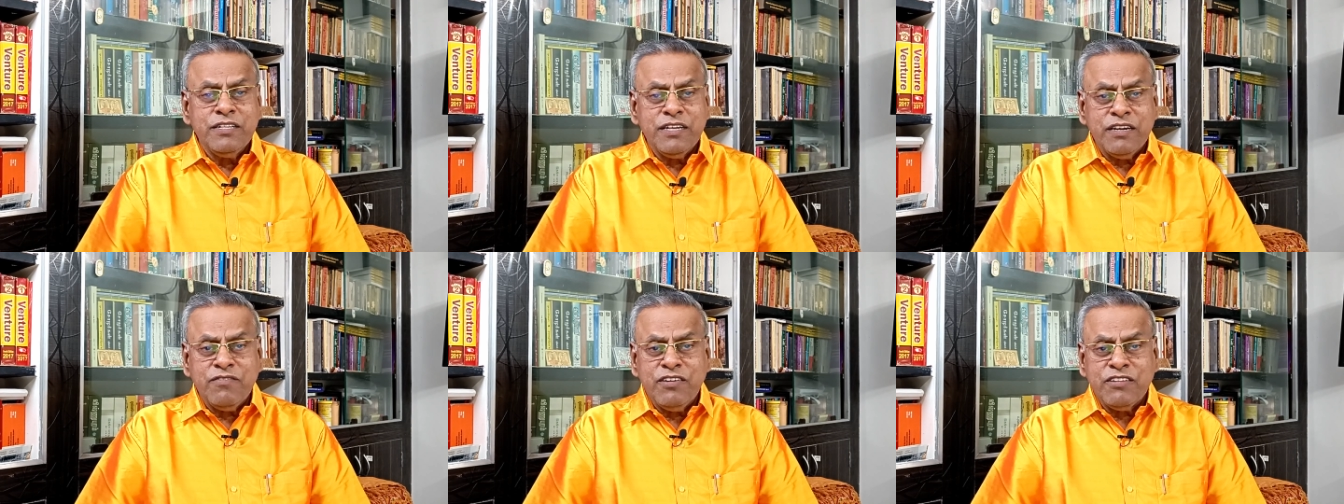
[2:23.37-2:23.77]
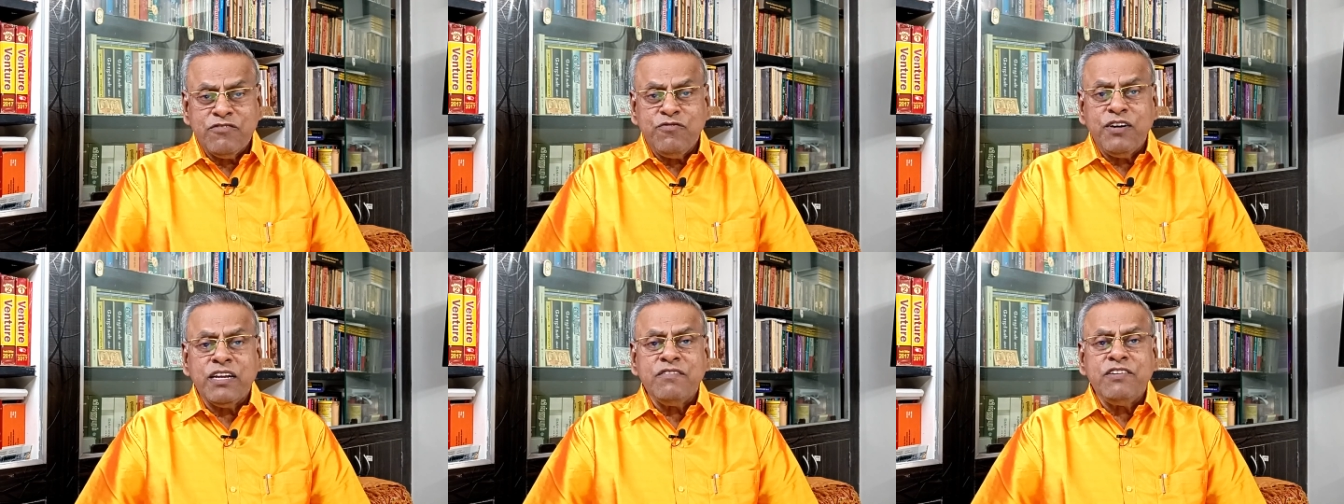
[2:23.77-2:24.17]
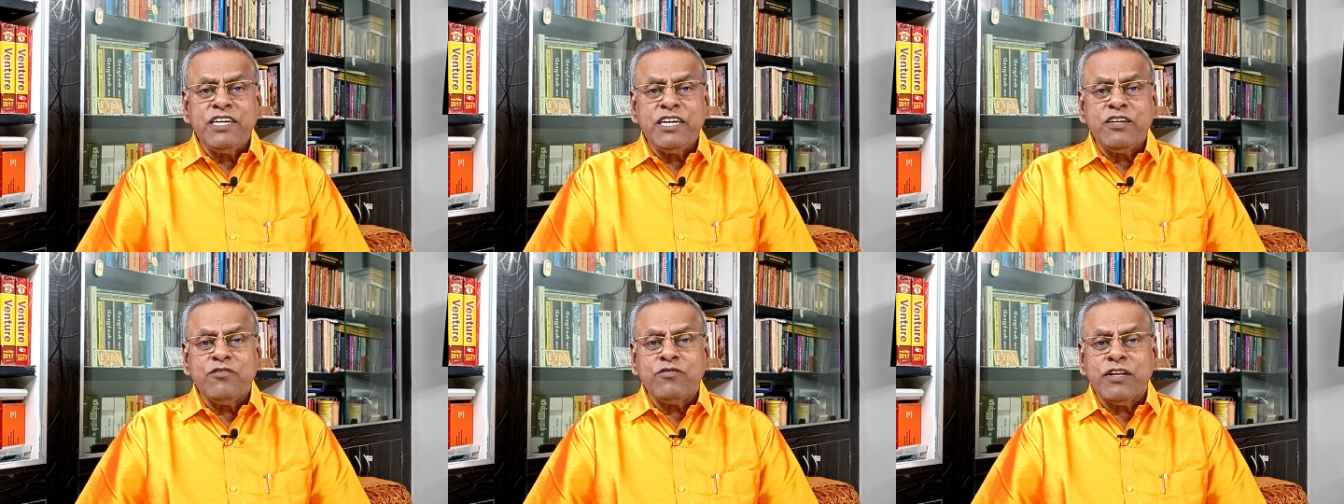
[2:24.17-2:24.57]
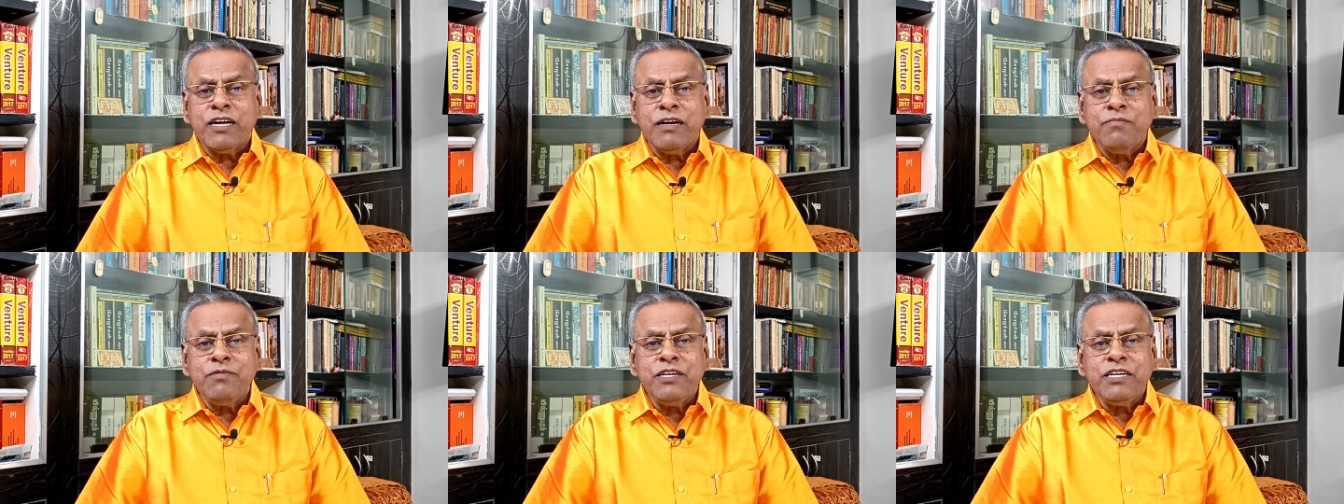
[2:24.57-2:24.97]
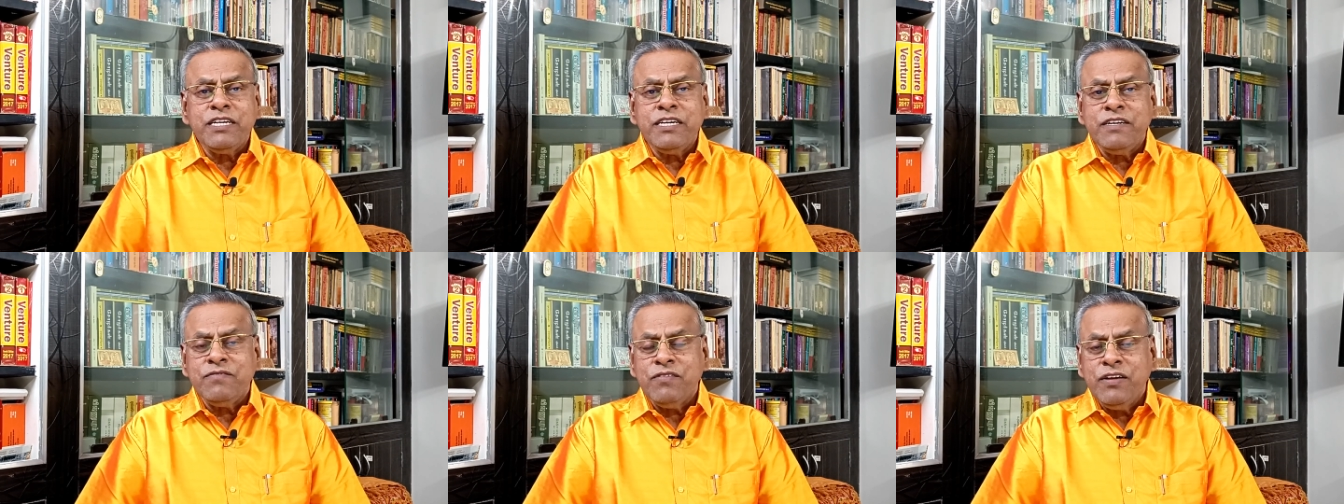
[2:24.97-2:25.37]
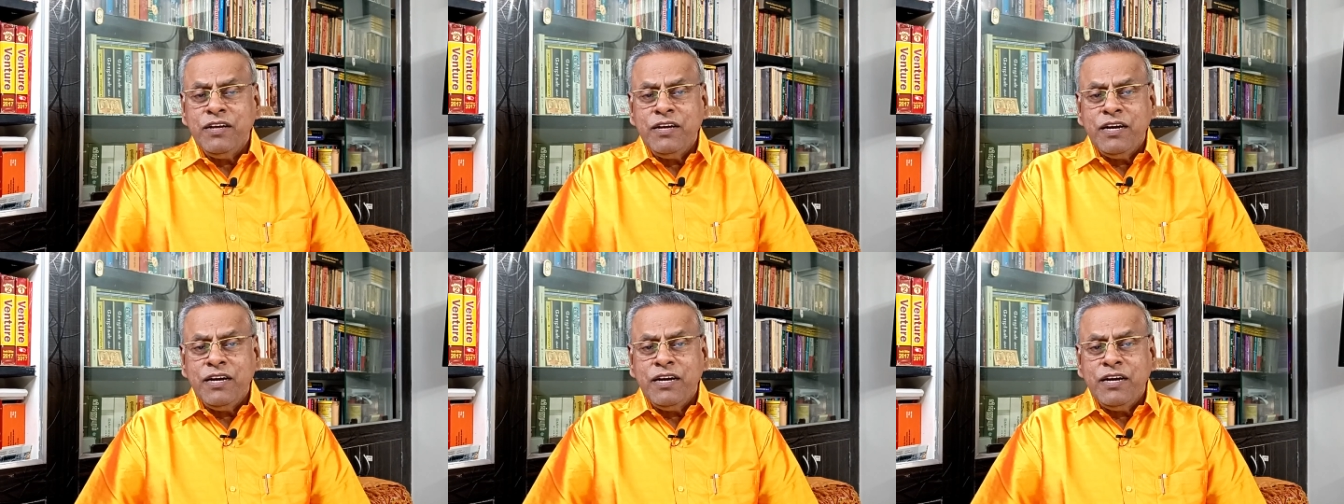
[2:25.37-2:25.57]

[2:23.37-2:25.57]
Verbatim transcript: that was forwarded to the committee